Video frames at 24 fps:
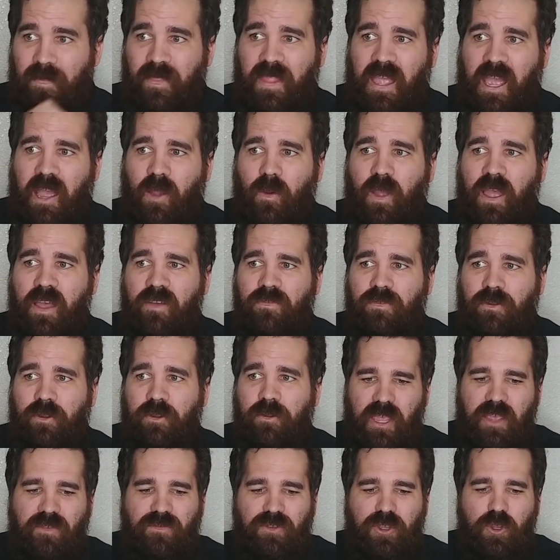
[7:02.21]

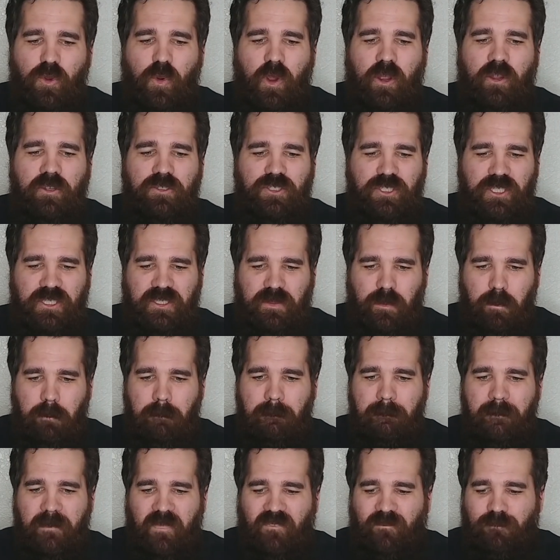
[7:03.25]
However, if you are just
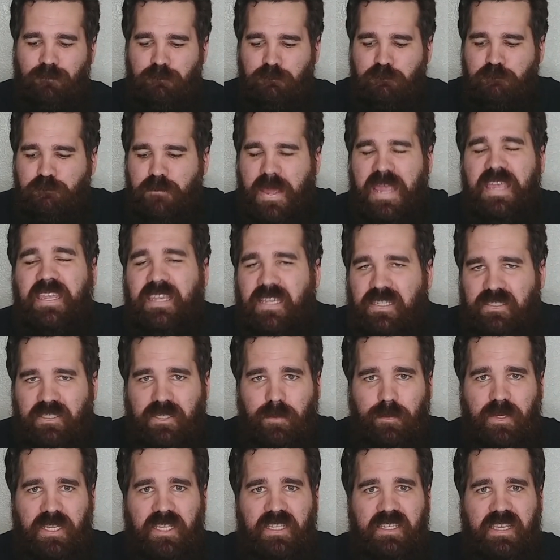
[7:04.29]
making
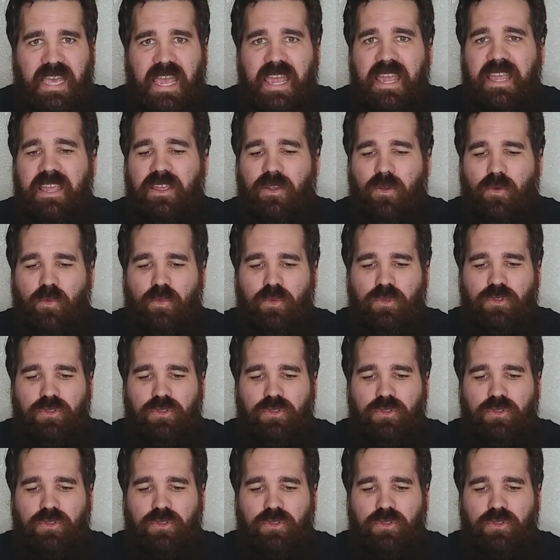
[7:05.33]
somebody gay